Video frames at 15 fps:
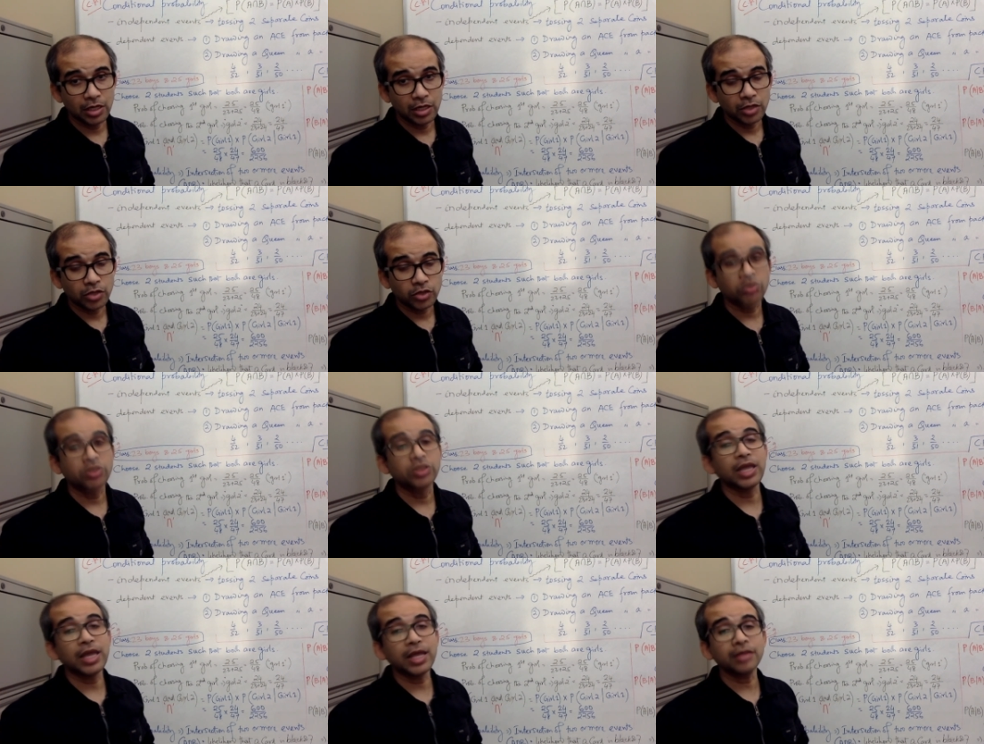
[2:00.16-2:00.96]
so
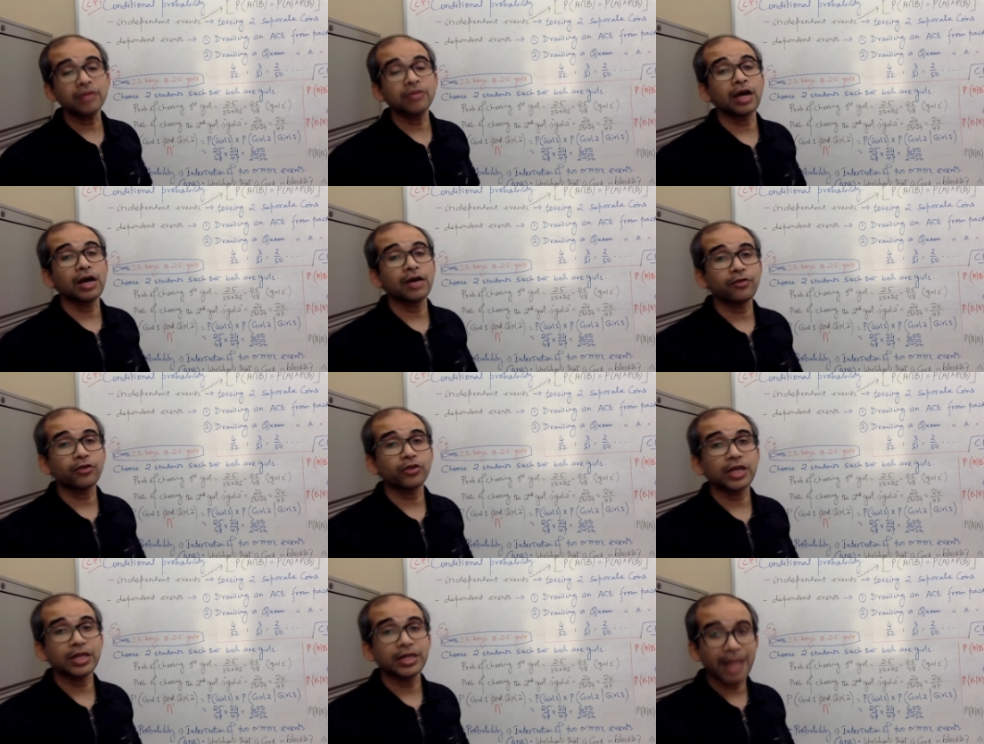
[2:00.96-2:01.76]
then for
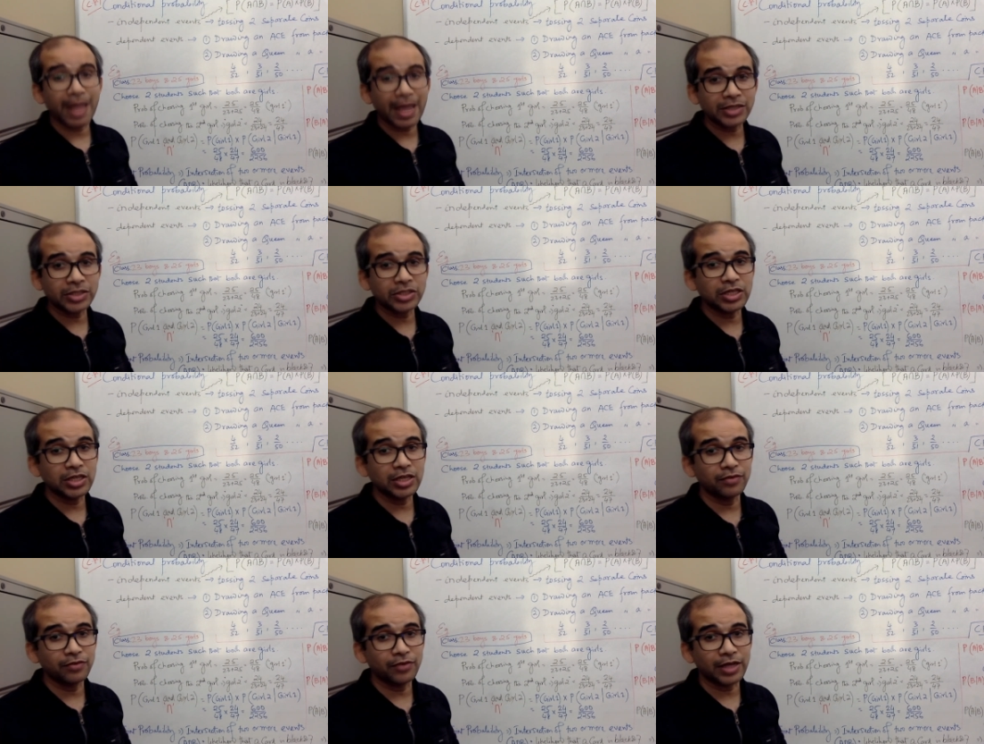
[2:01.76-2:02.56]
the next
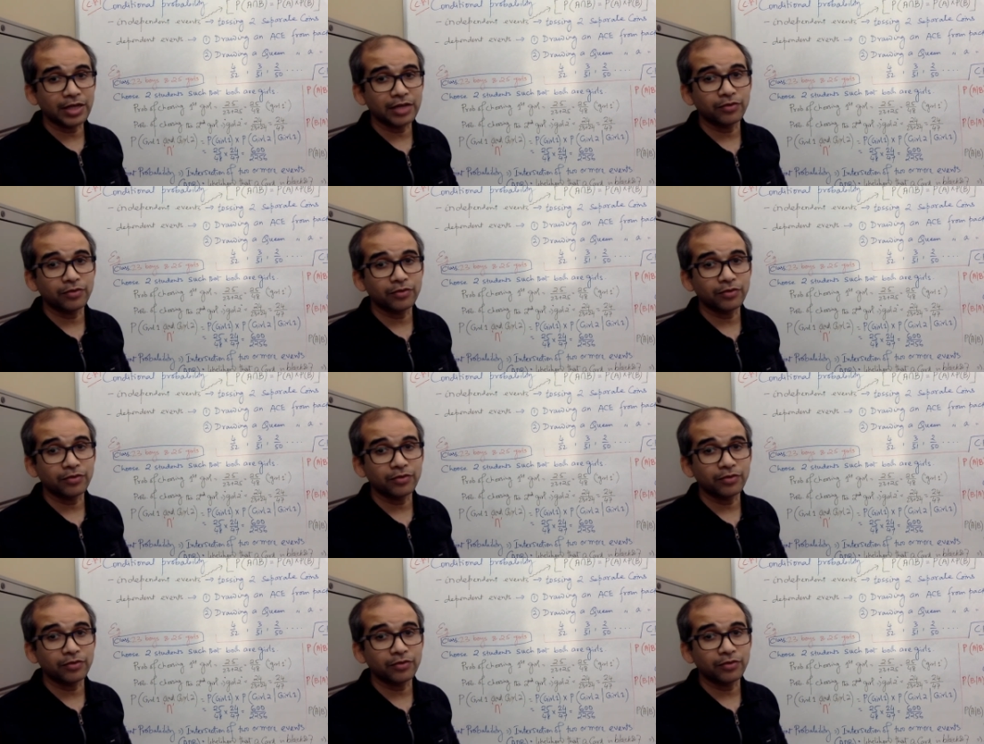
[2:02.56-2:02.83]
event, if